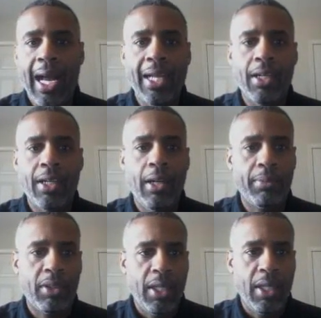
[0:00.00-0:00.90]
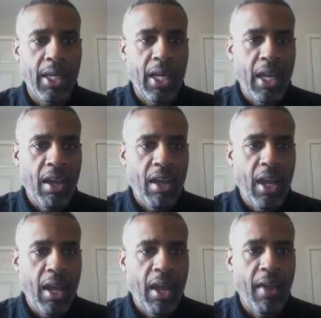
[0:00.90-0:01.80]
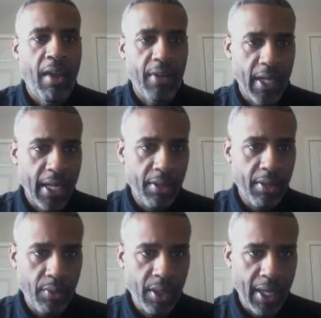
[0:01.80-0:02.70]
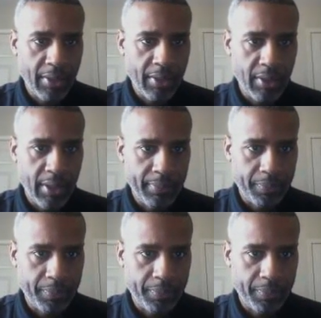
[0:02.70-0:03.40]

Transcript: iComps have it at $83,000.